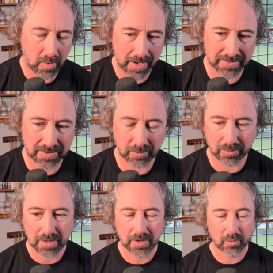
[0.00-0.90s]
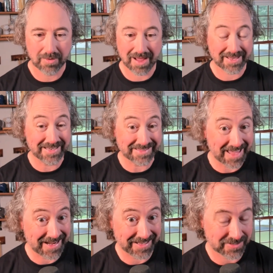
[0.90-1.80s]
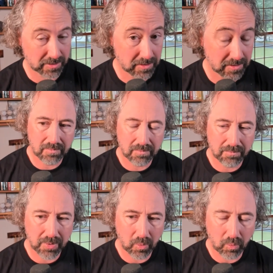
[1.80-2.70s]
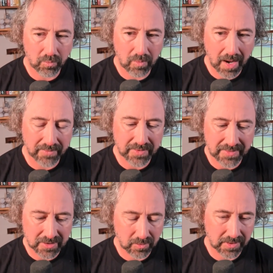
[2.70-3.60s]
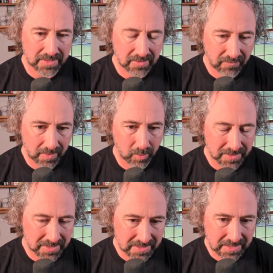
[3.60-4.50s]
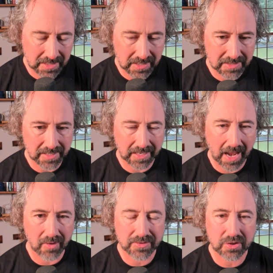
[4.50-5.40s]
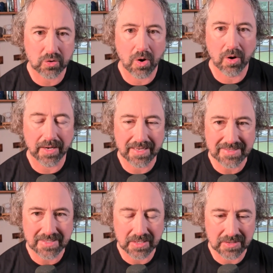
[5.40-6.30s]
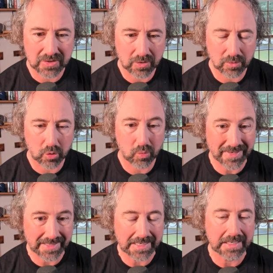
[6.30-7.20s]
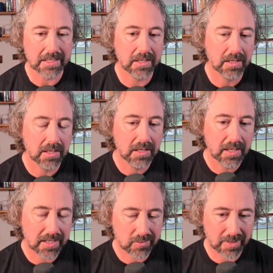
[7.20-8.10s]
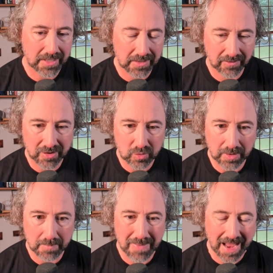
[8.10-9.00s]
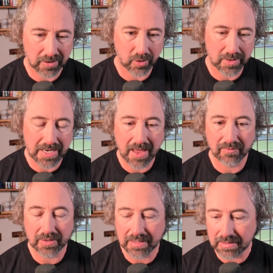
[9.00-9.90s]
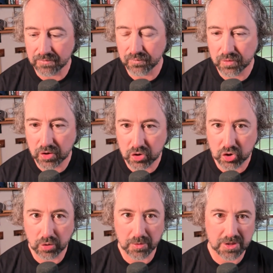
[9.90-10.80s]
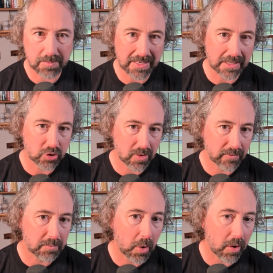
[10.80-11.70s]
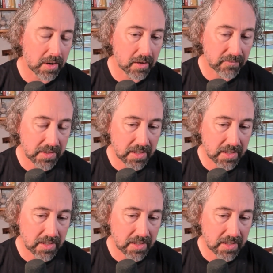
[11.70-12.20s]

right? So we're not going to get that answer. But I think that's one of the things the Fed wants to see is like, how strong is the consumer really? As we get into this really backloaded, heavily consumer spending driven part of the